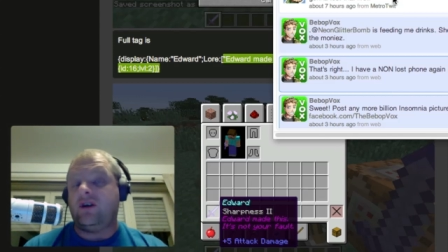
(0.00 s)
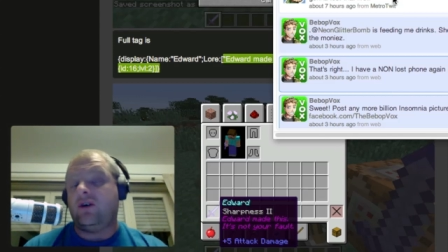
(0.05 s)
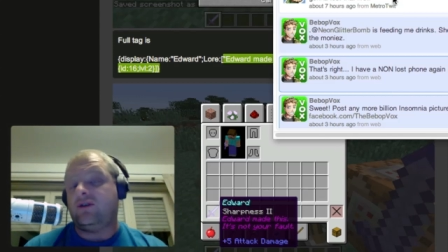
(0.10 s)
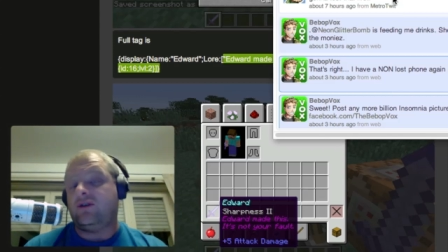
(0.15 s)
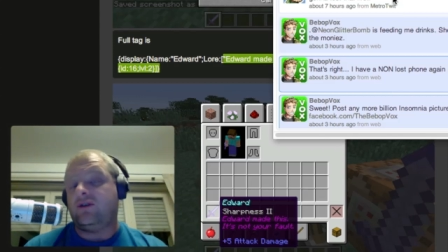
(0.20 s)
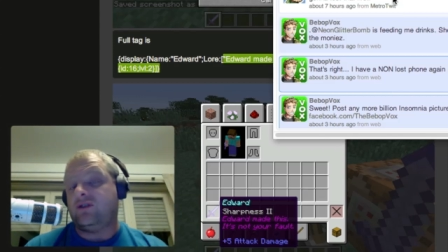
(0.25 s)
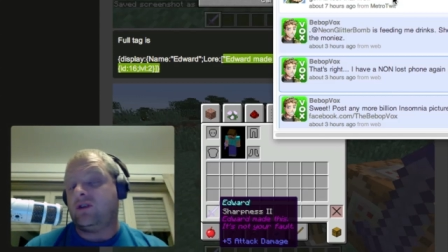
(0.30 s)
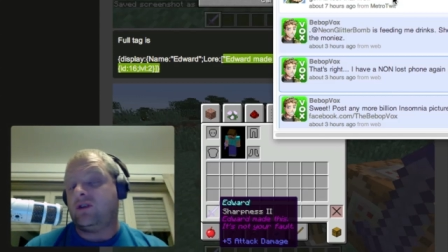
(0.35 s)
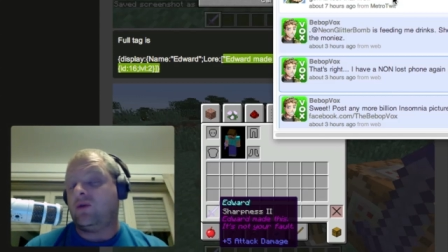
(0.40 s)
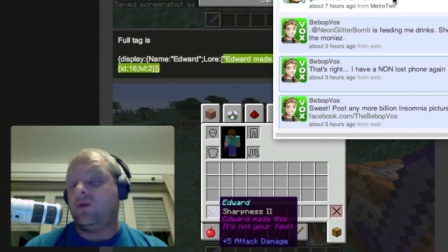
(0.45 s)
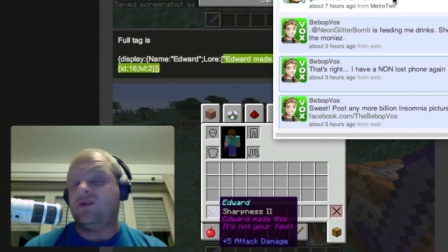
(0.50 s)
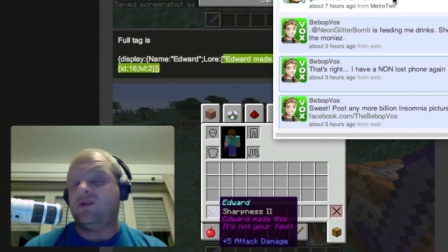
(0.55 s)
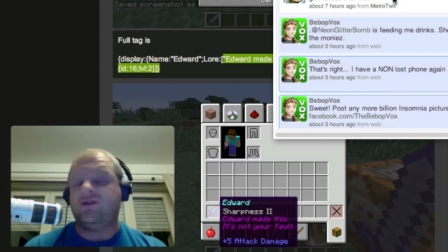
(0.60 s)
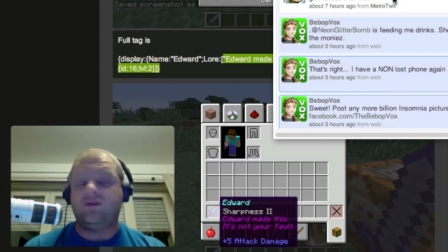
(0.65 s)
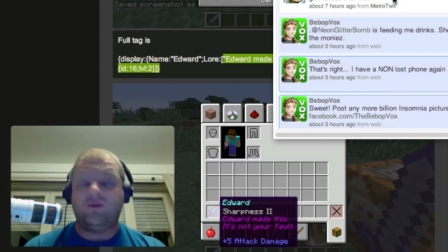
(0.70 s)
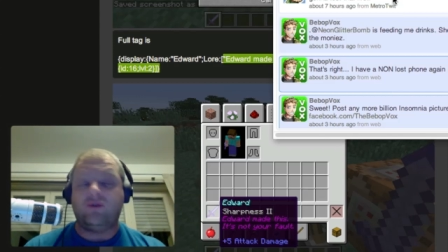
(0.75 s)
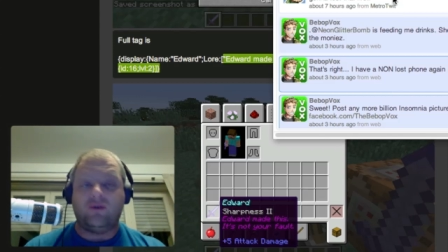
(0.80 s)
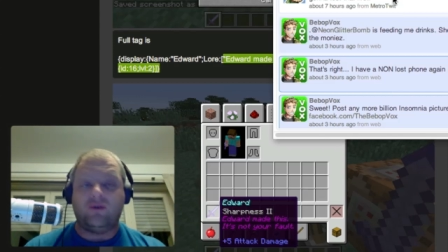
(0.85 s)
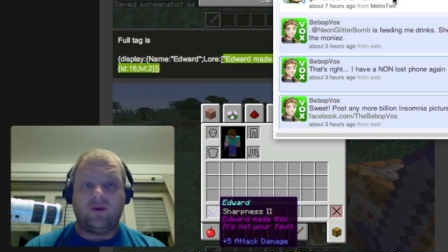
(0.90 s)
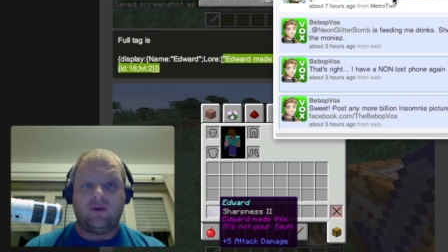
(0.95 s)
asked that
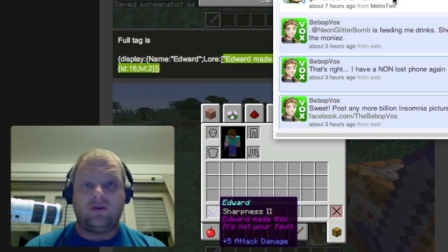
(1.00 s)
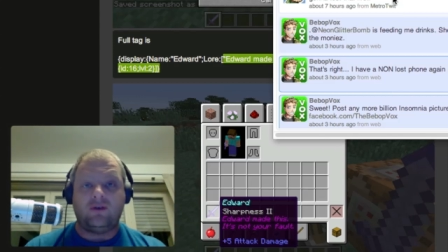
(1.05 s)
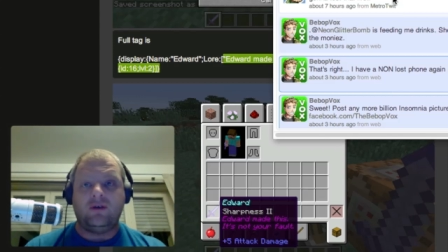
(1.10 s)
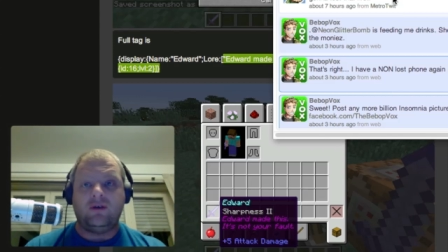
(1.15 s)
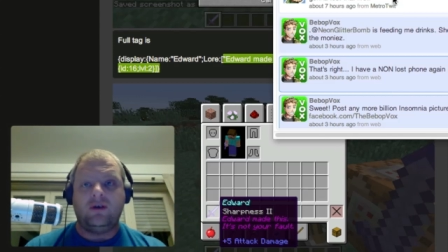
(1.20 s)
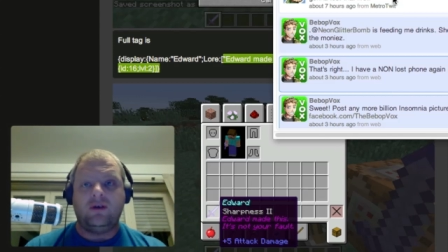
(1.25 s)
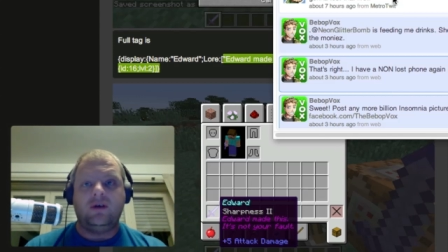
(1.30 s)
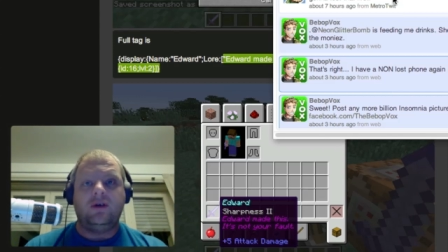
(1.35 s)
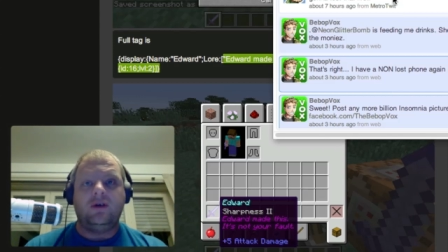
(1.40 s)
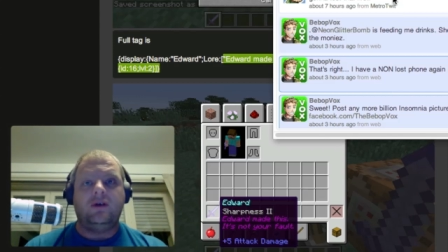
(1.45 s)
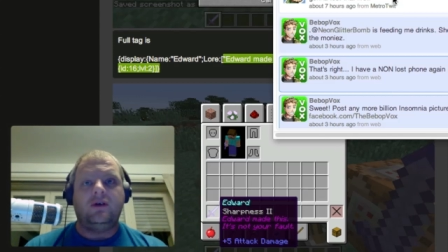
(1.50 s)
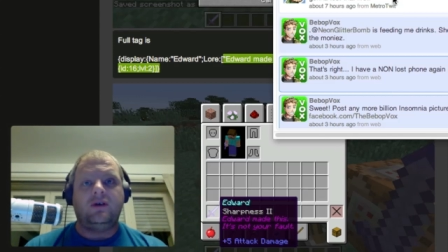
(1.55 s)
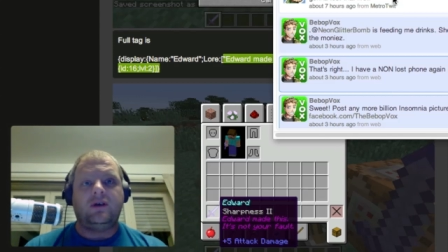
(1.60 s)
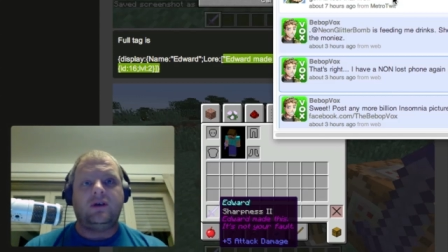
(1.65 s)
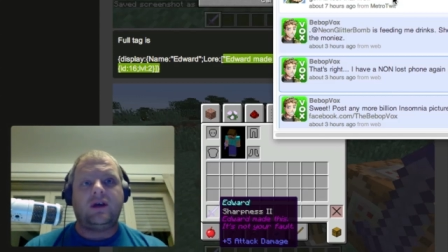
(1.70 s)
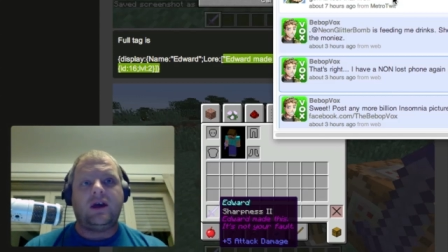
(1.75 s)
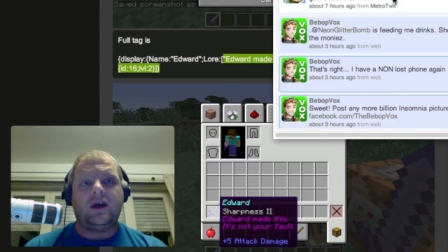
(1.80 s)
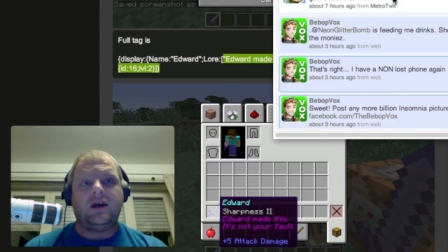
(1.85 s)
question or not. Okay,